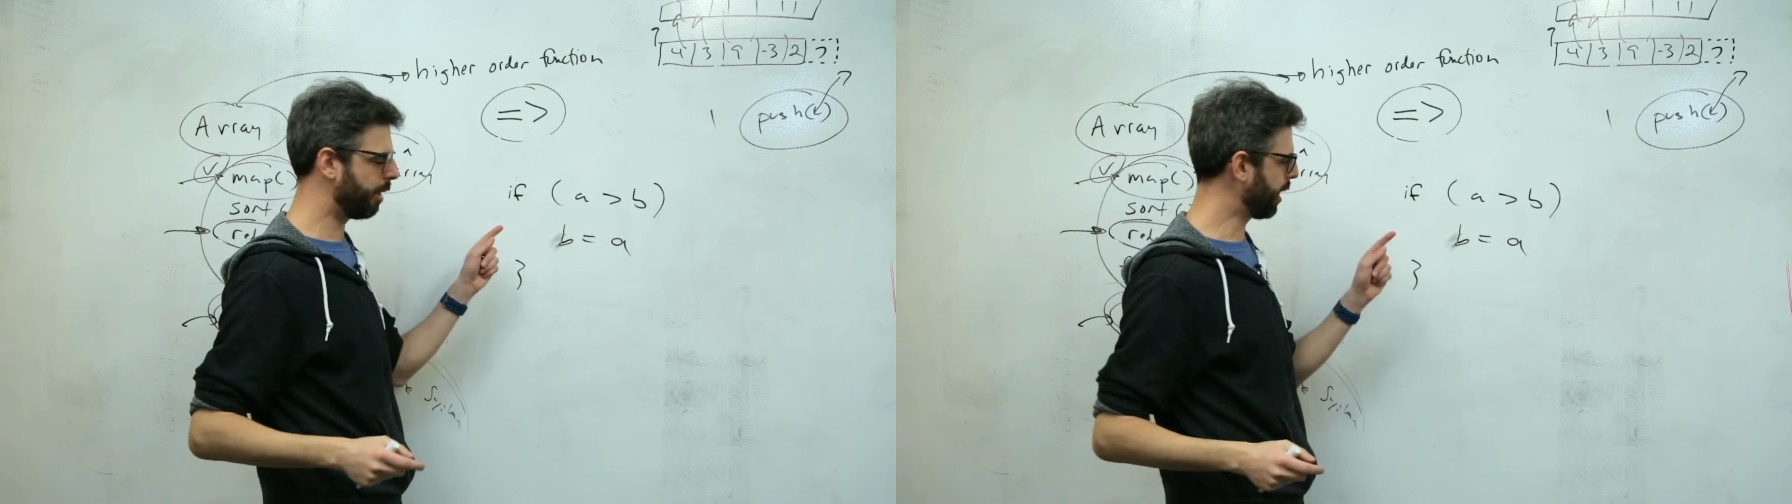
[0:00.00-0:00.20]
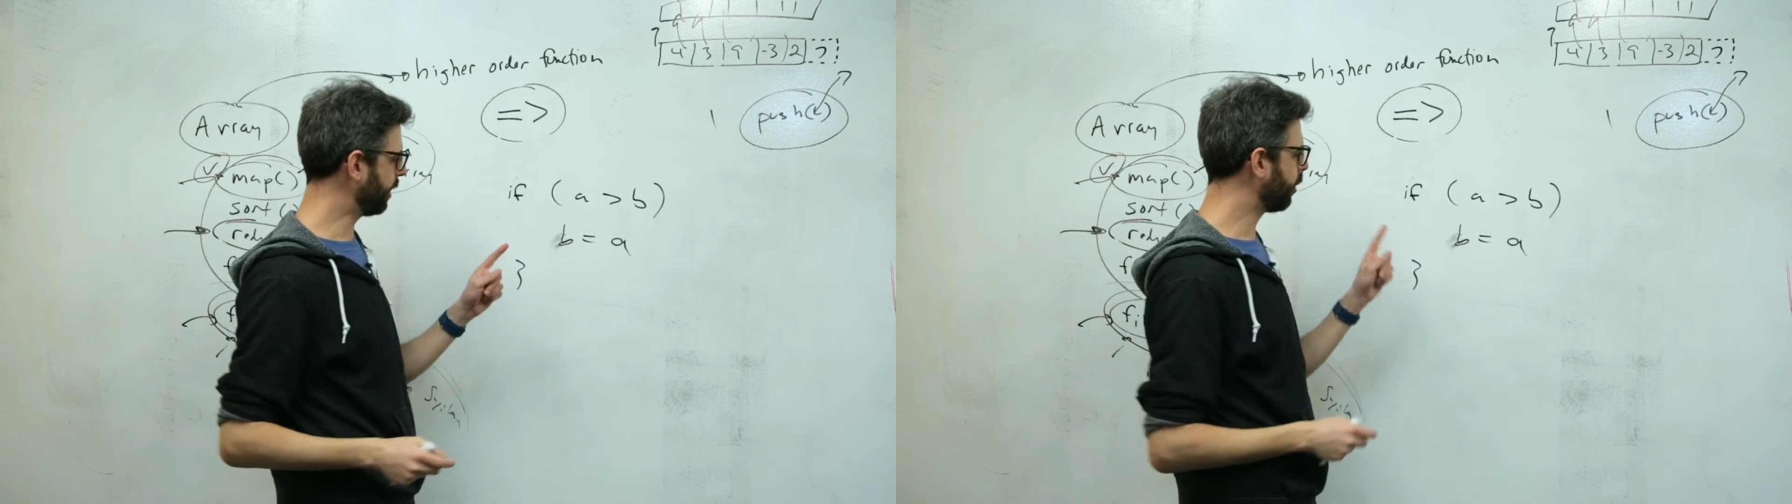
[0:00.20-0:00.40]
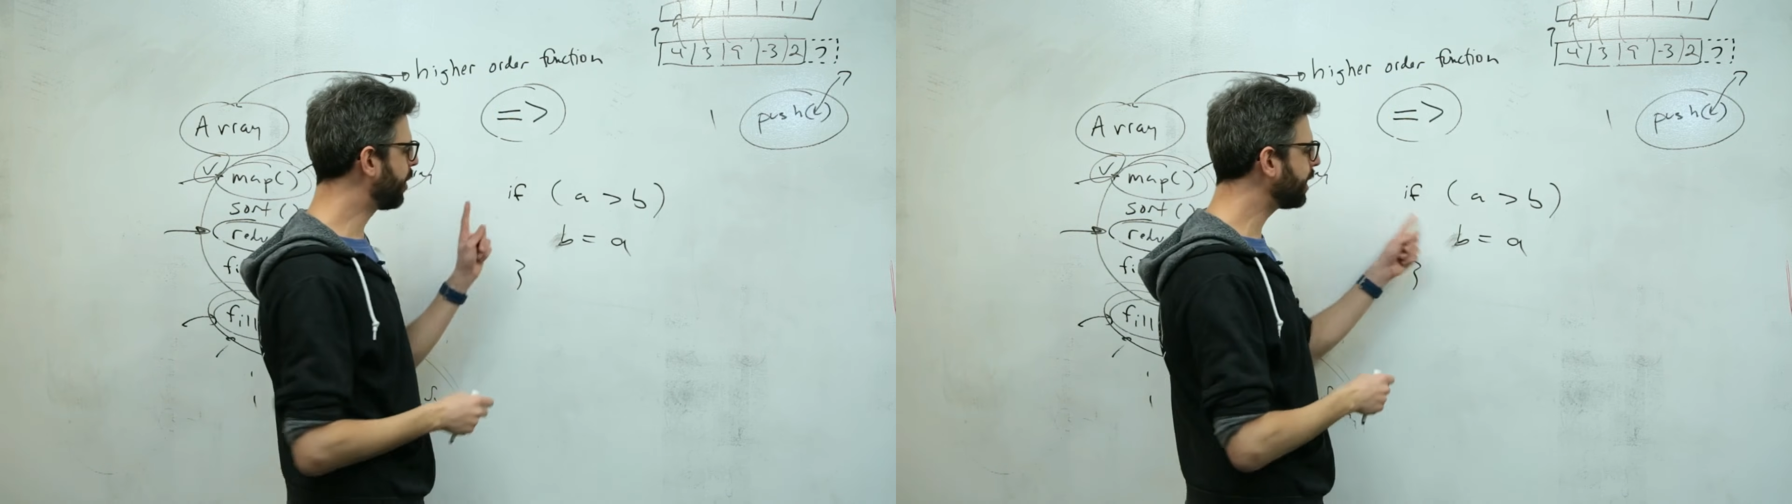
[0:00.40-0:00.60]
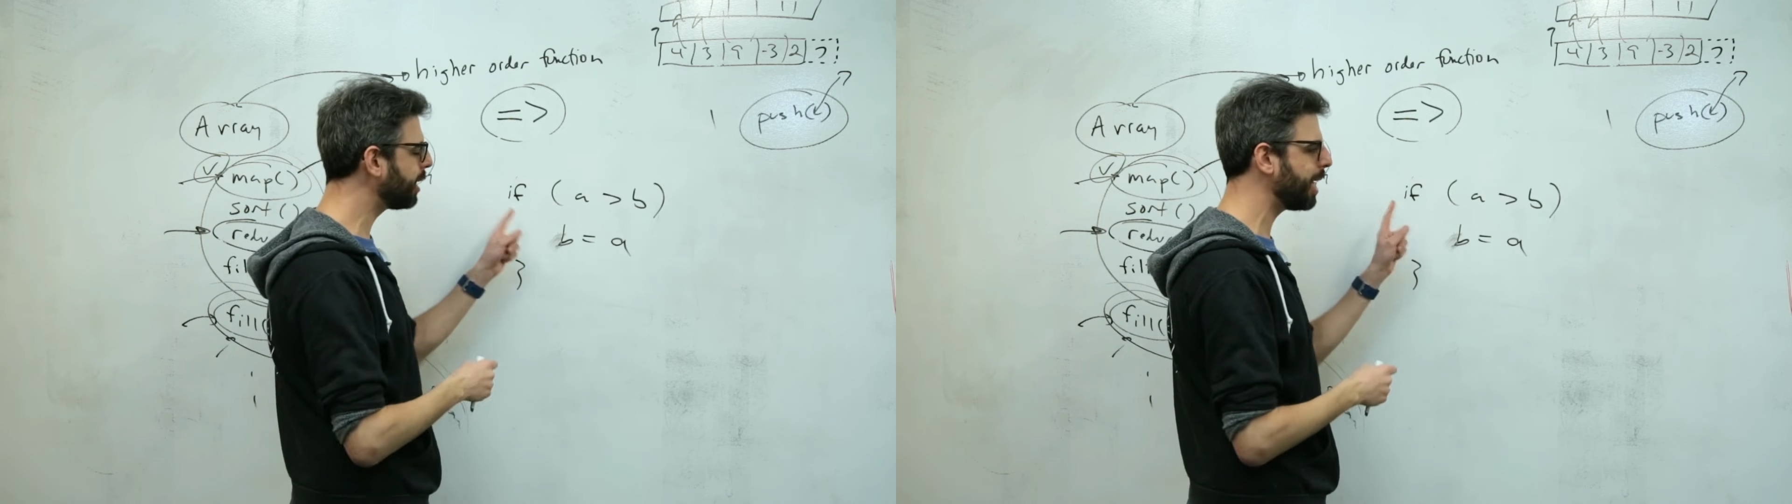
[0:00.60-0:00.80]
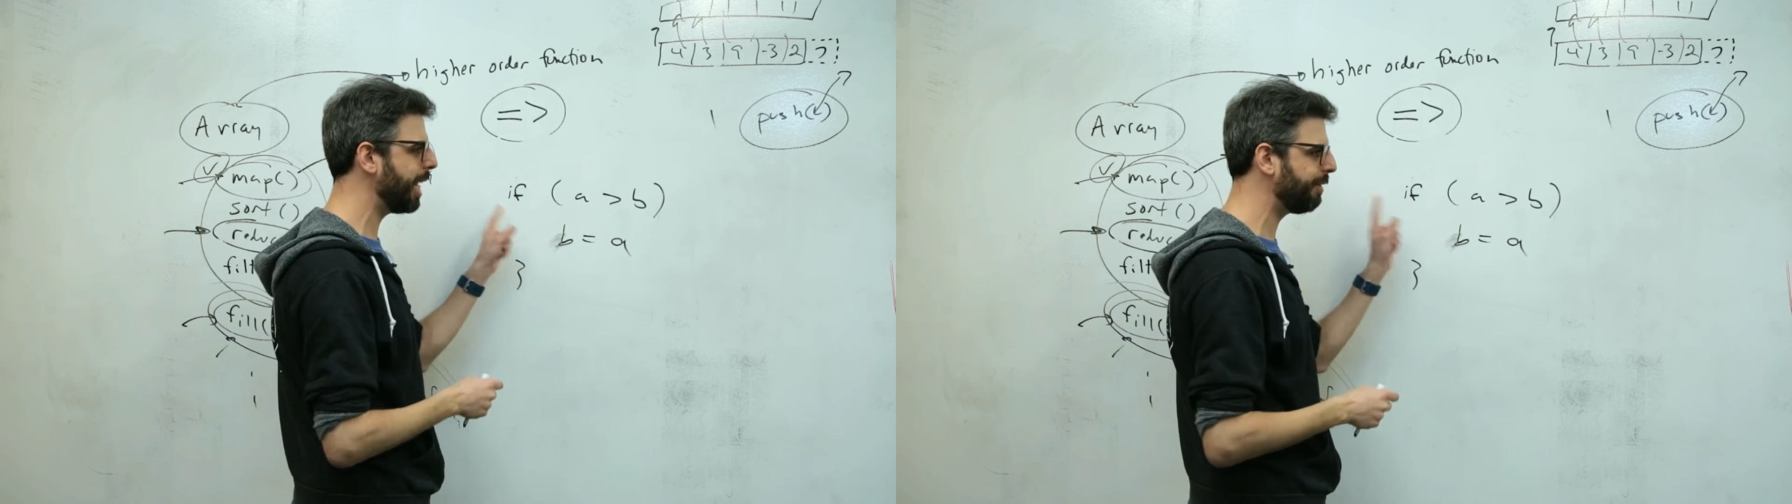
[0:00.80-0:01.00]
okay, so this
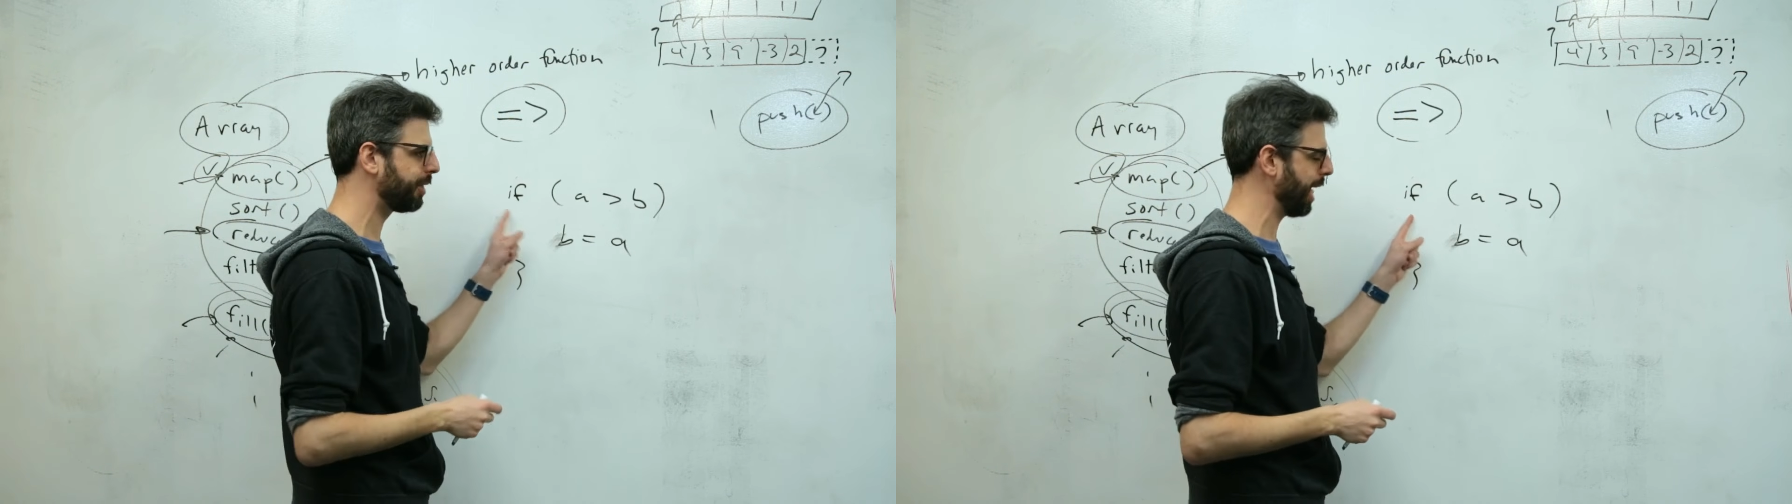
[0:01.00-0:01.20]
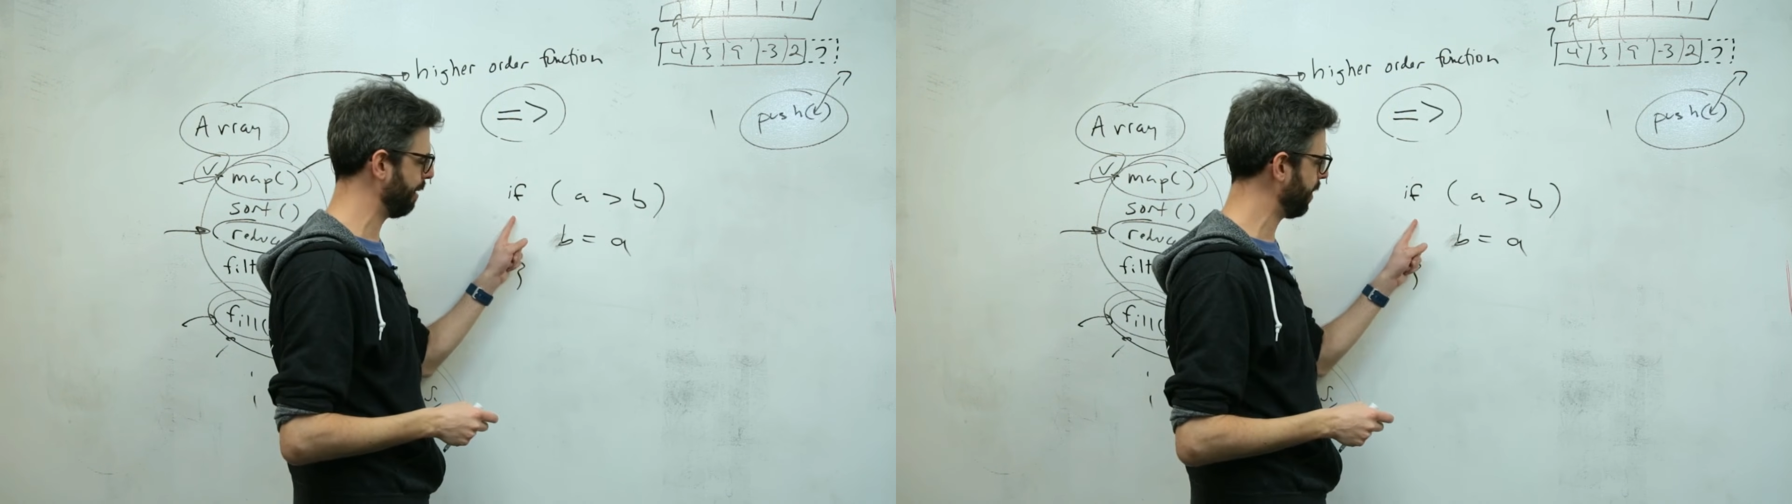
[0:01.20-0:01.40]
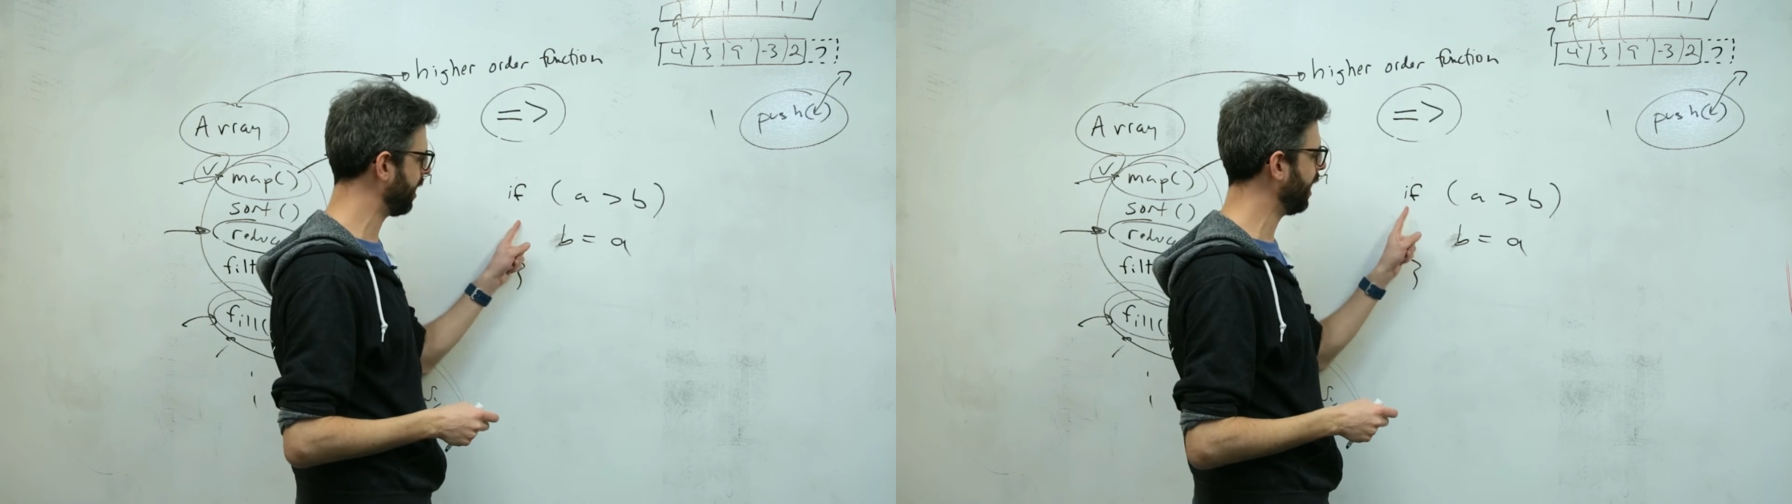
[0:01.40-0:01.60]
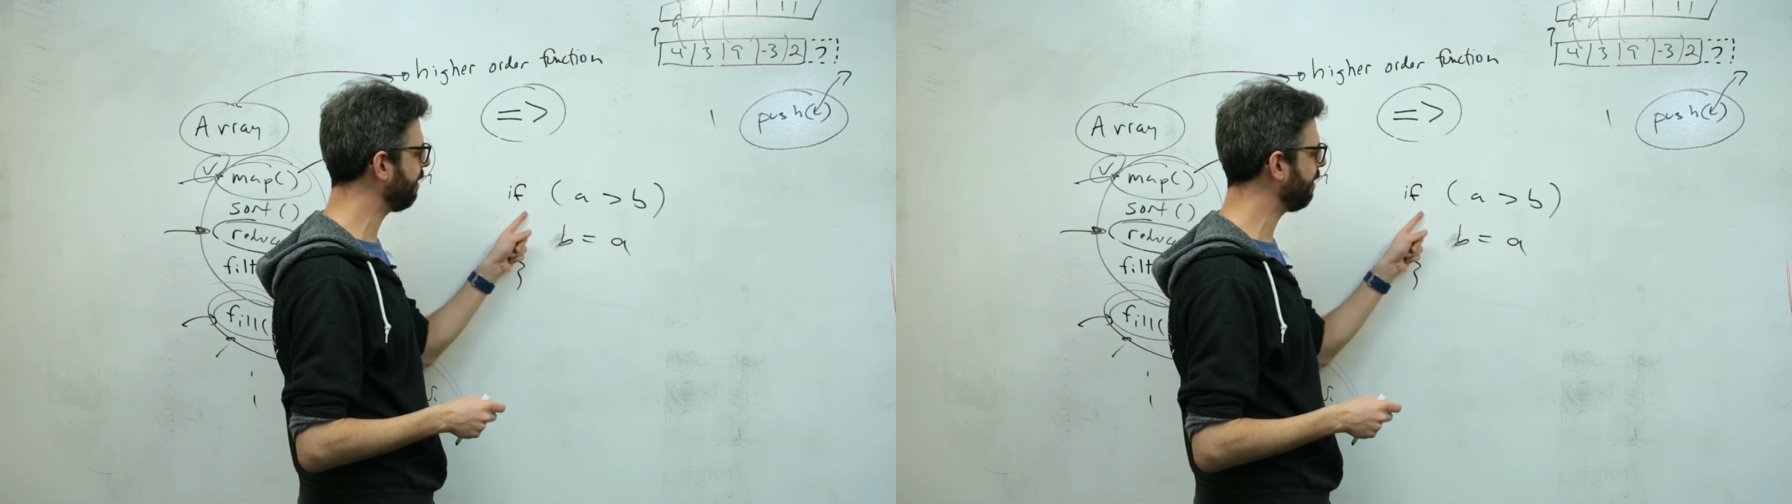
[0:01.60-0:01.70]
is an if statement.